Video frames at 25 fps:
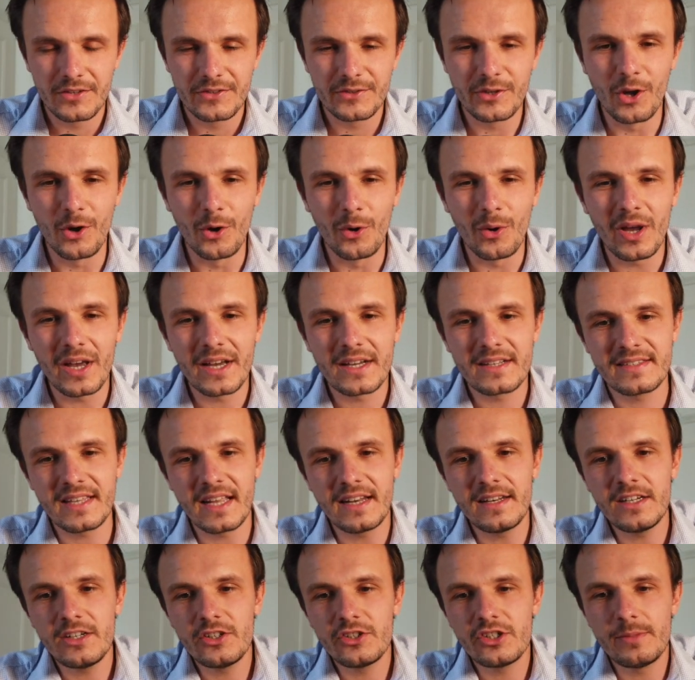So
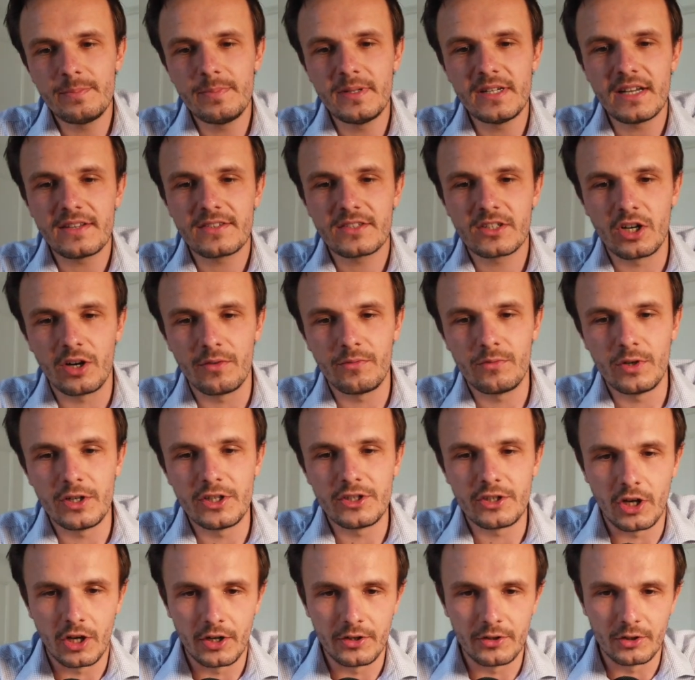extending GPS
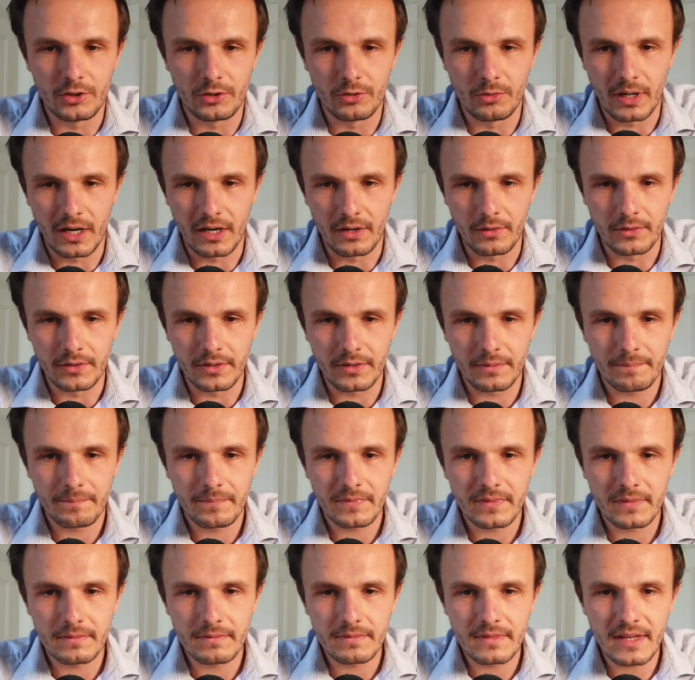coverage underground,
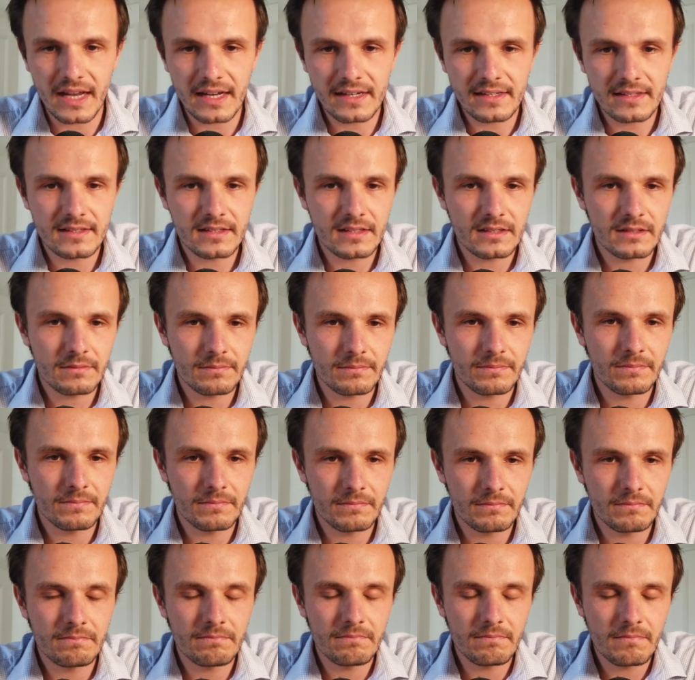that
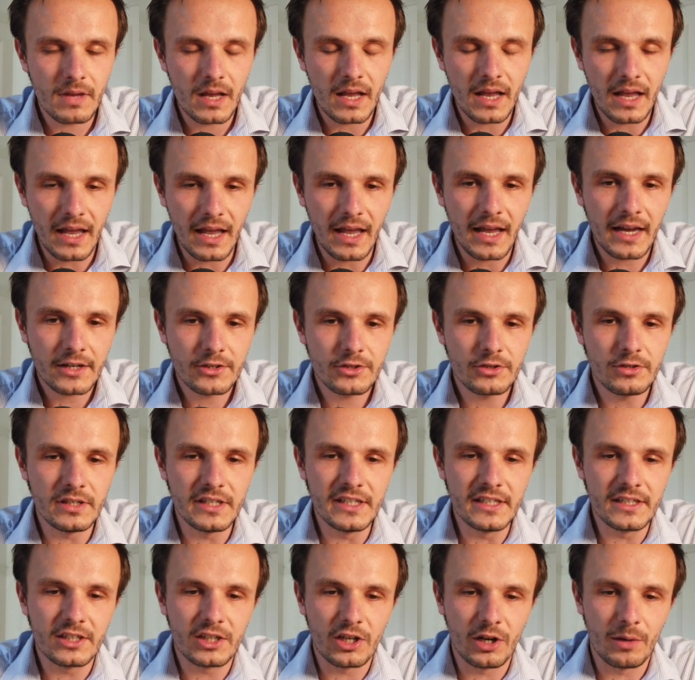
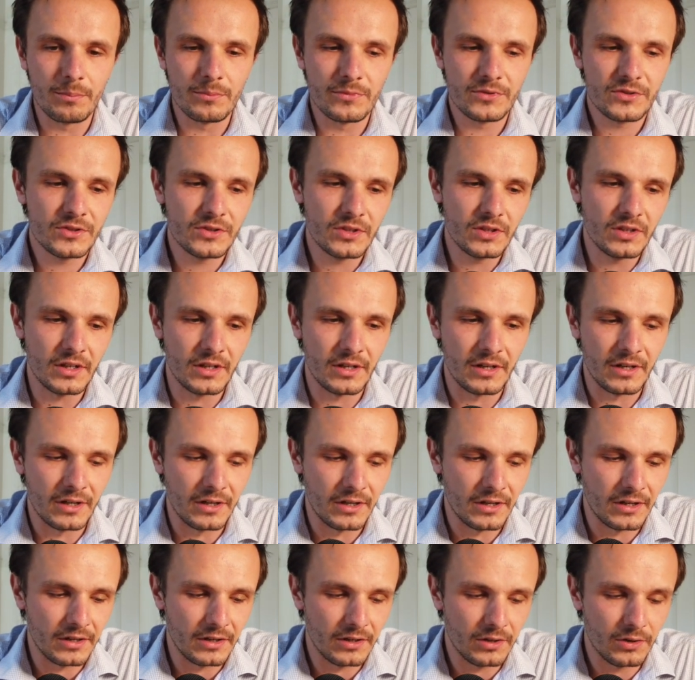actually comes
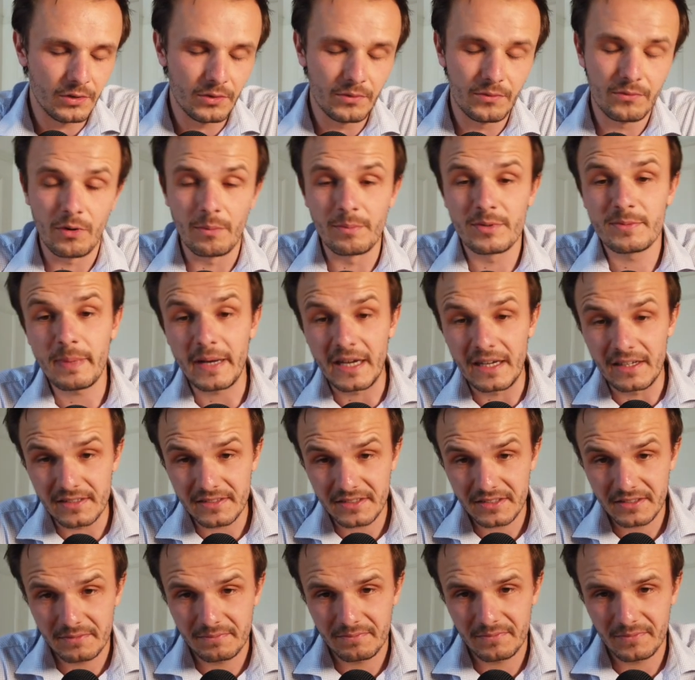from
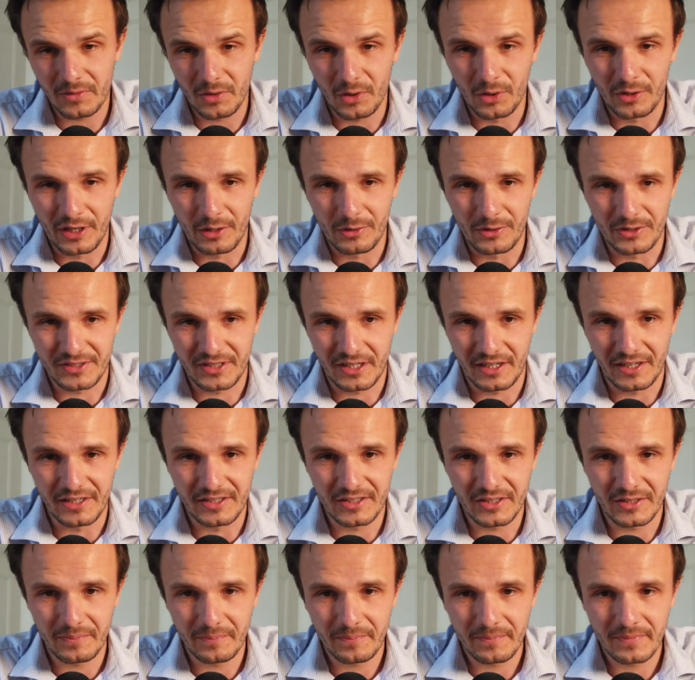space on our
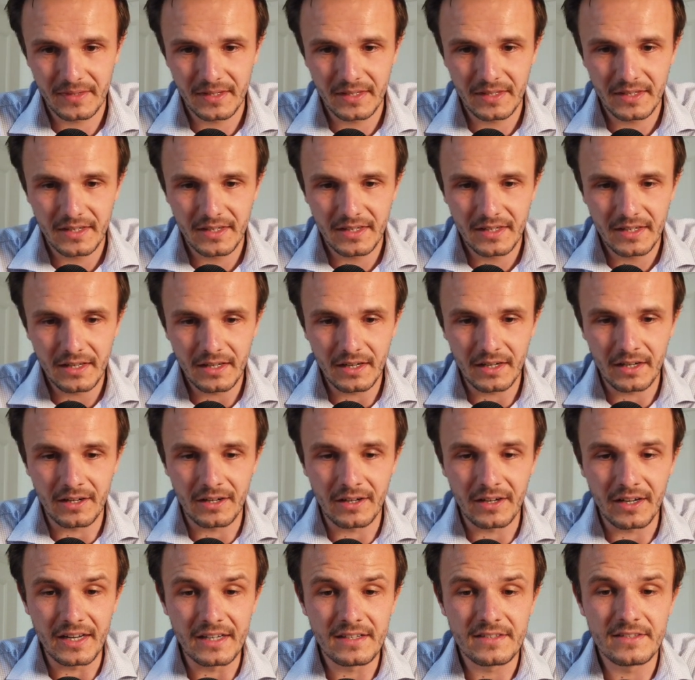side.
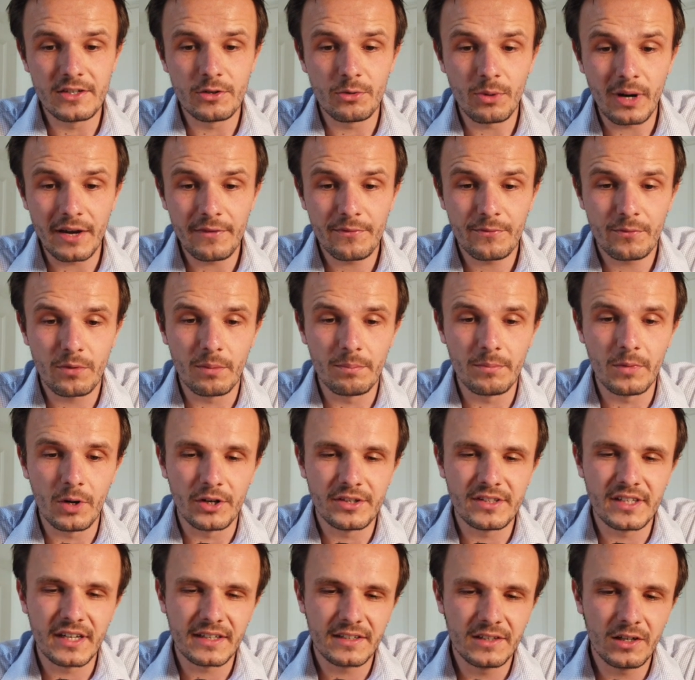It's derived from
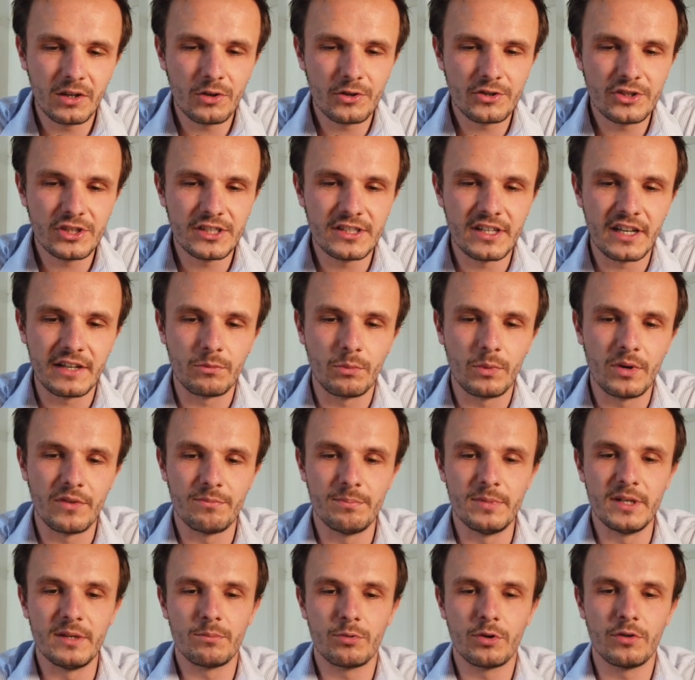a technology that
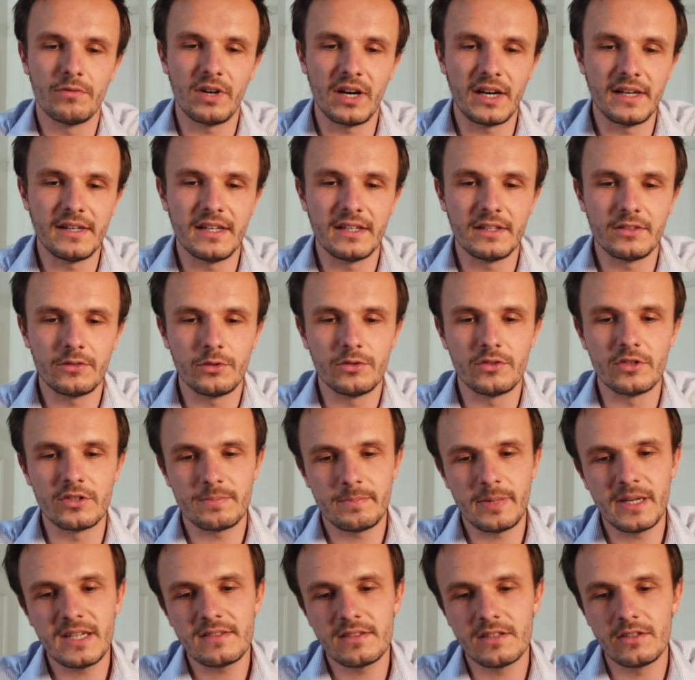we've been providing to the
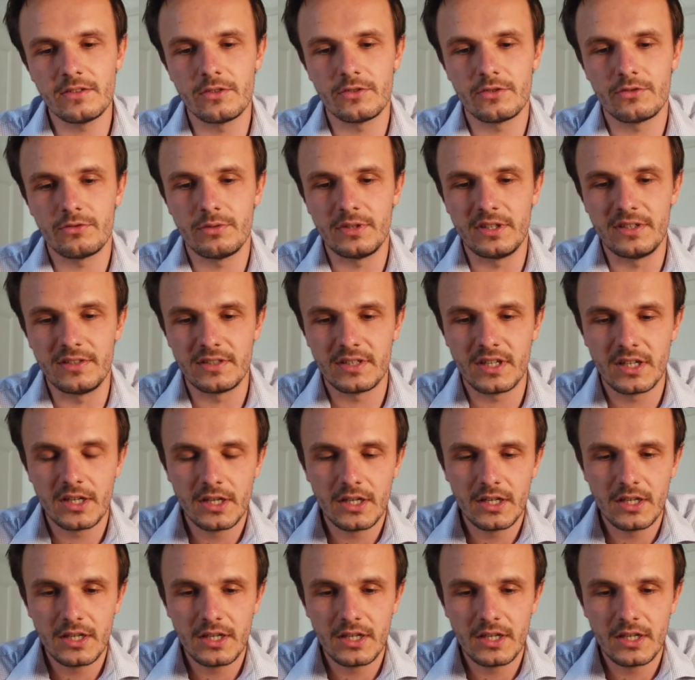space industries